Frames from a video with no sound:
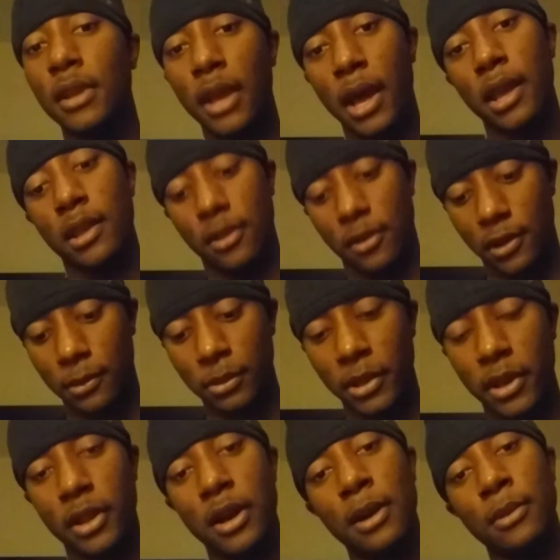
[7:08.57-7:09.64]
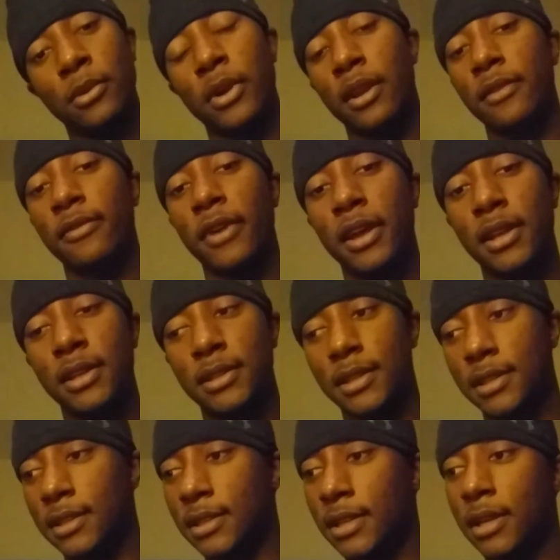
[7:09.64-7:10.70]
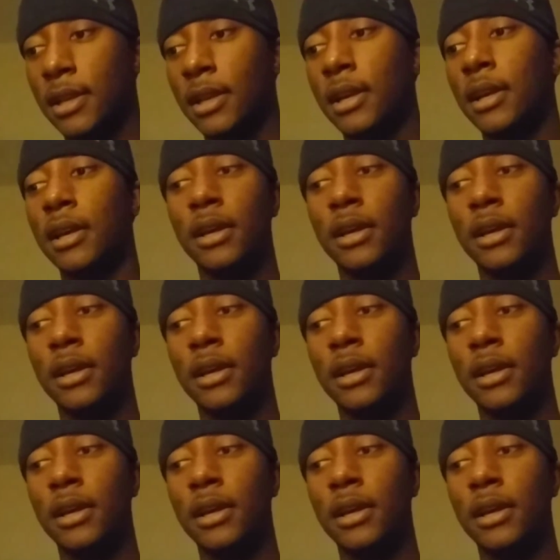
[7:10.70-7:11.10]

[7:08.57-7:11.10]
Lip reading: Hey, you completed your upgrade phase. This is it.